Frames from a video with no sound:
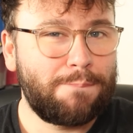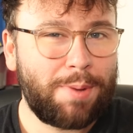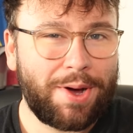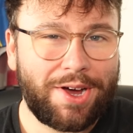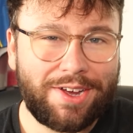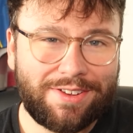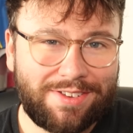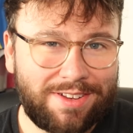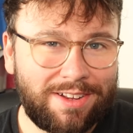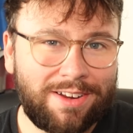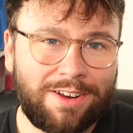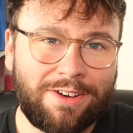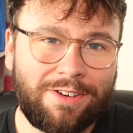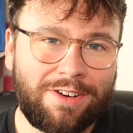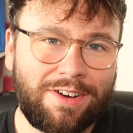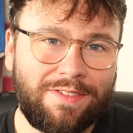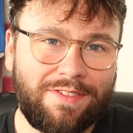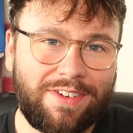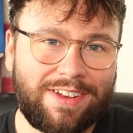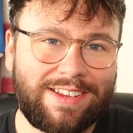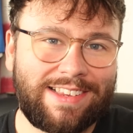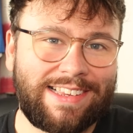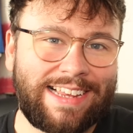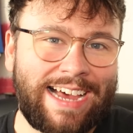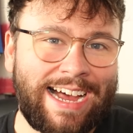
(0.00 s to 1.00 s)
Barcelona
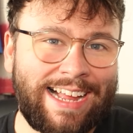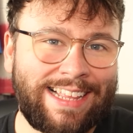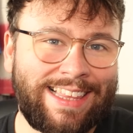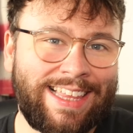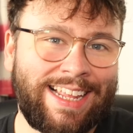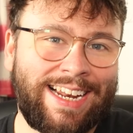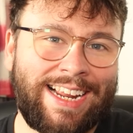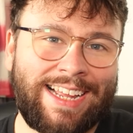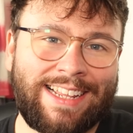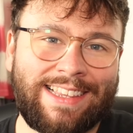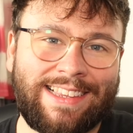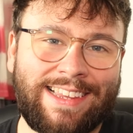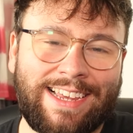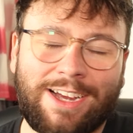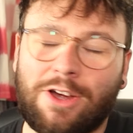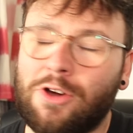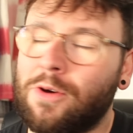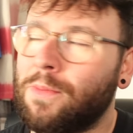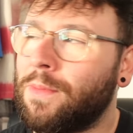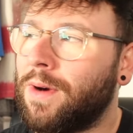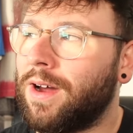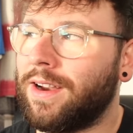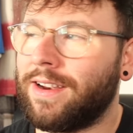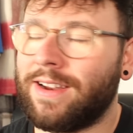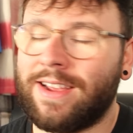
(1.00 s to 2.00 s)
versus Atalanta.
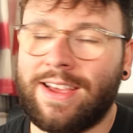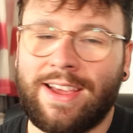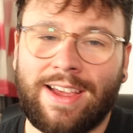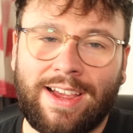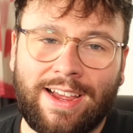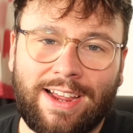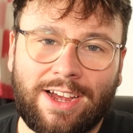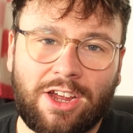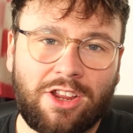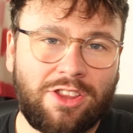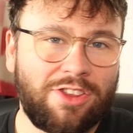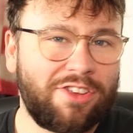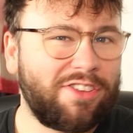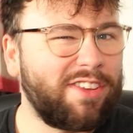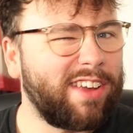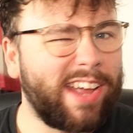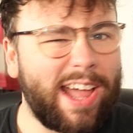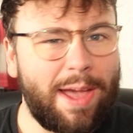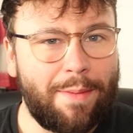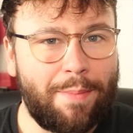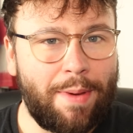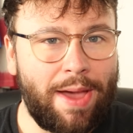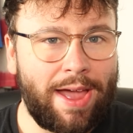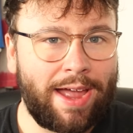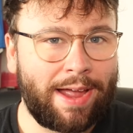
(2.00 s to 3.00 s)
Come on, doesn't
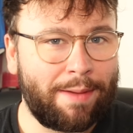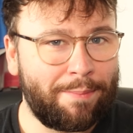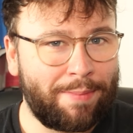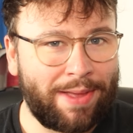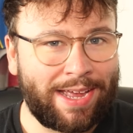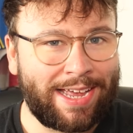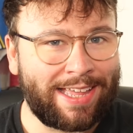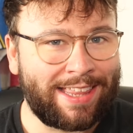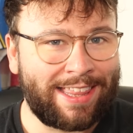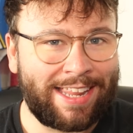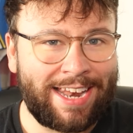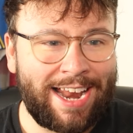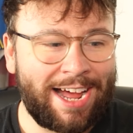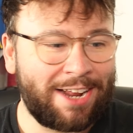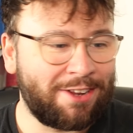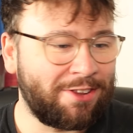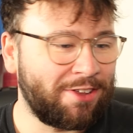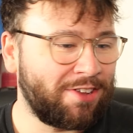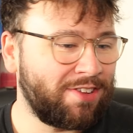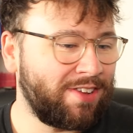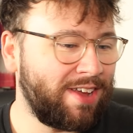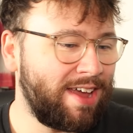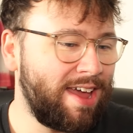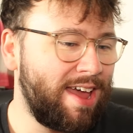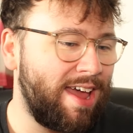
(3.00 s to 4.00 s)
get bigger than that,
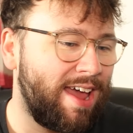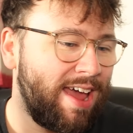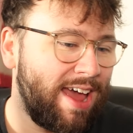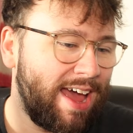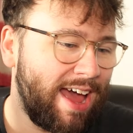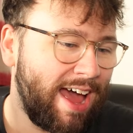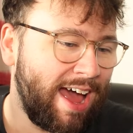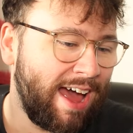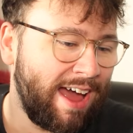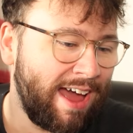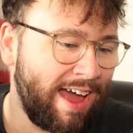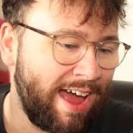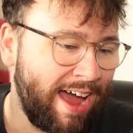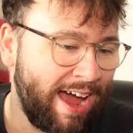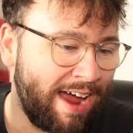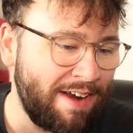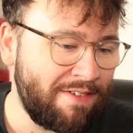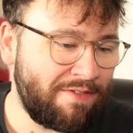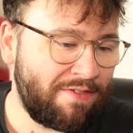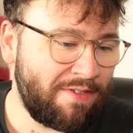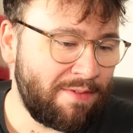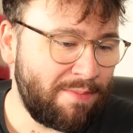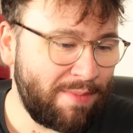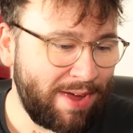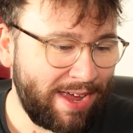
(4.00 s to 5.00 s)
does it? And
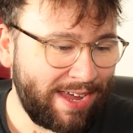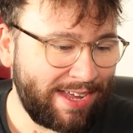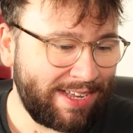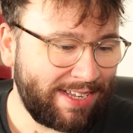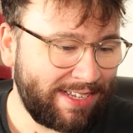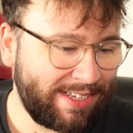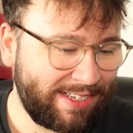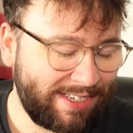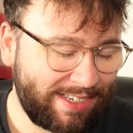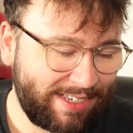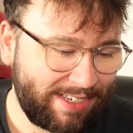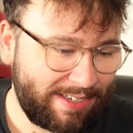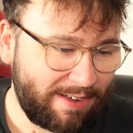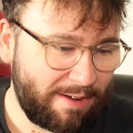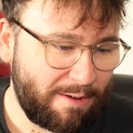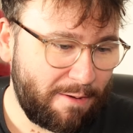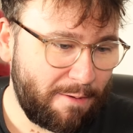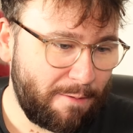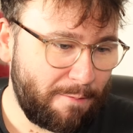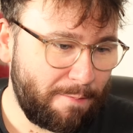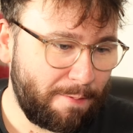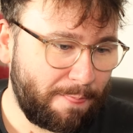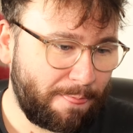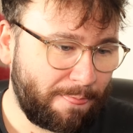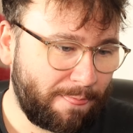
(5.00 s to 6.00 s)
for me,
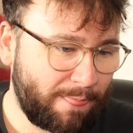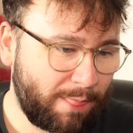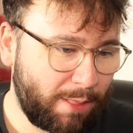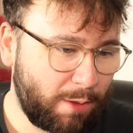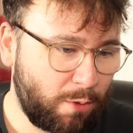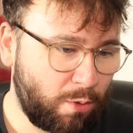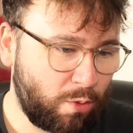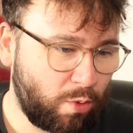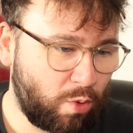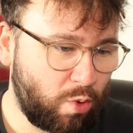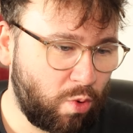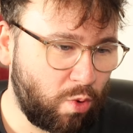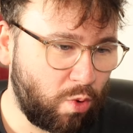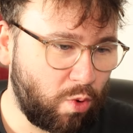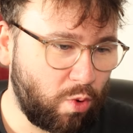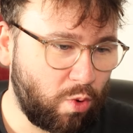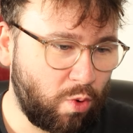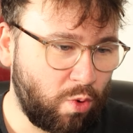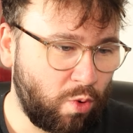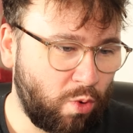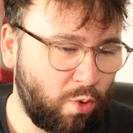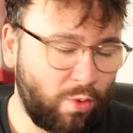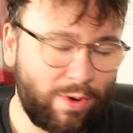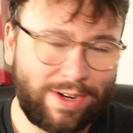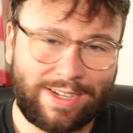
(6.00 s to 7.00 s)

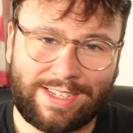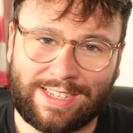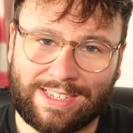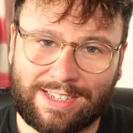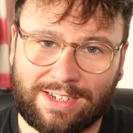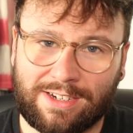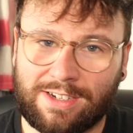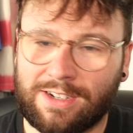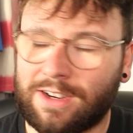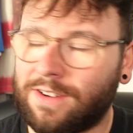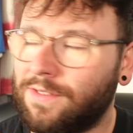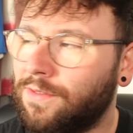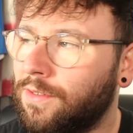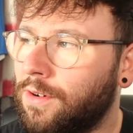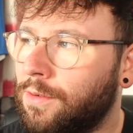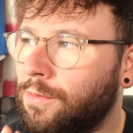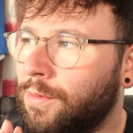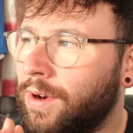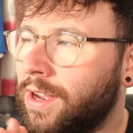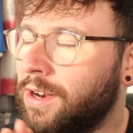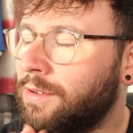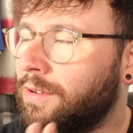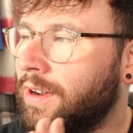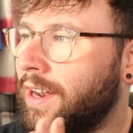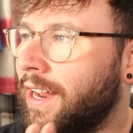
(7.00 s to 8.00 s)
this is a tough one.
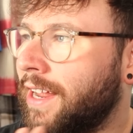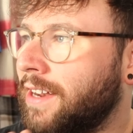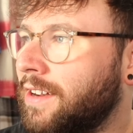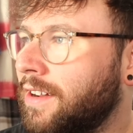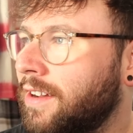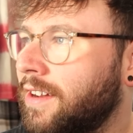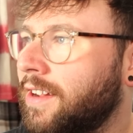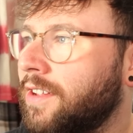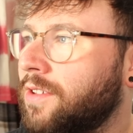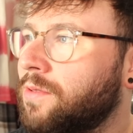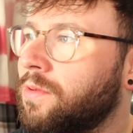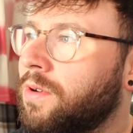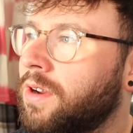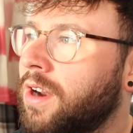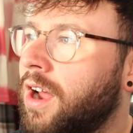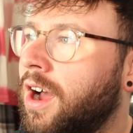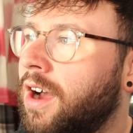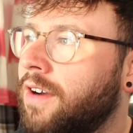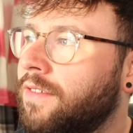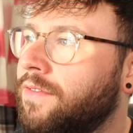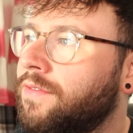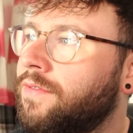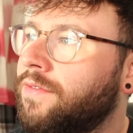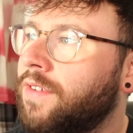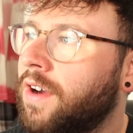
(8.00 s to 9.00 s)
Where do I land on this one?
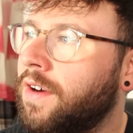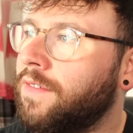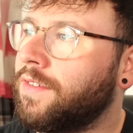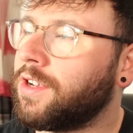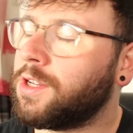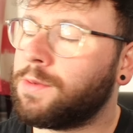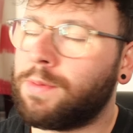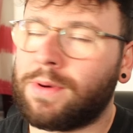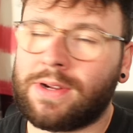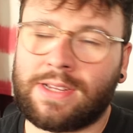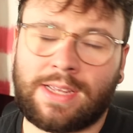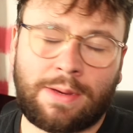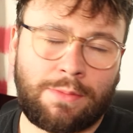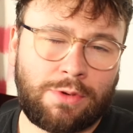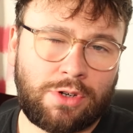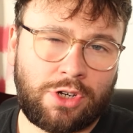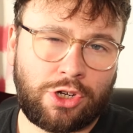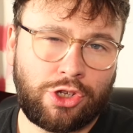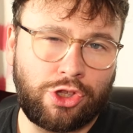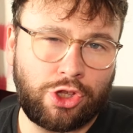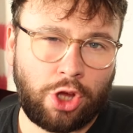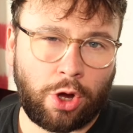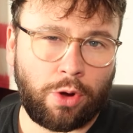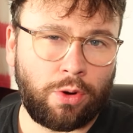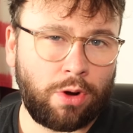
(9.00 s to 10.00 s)
I've expressed how much I
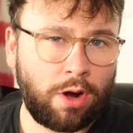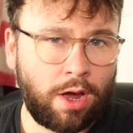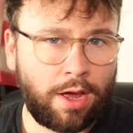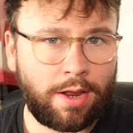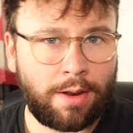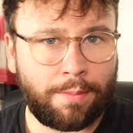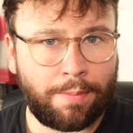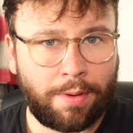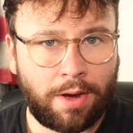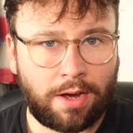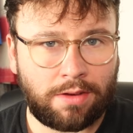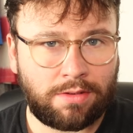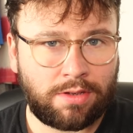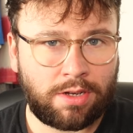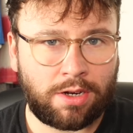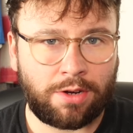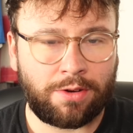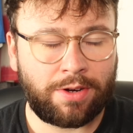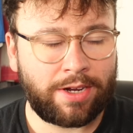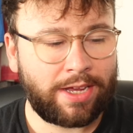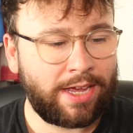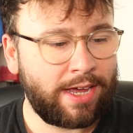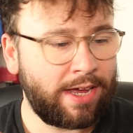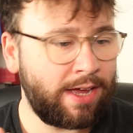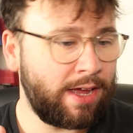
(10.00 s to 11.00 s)
don't like the
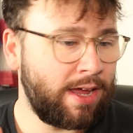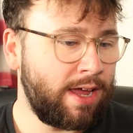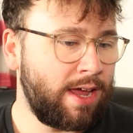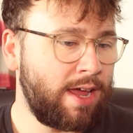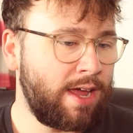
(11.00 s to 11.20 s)
Barcelona kit.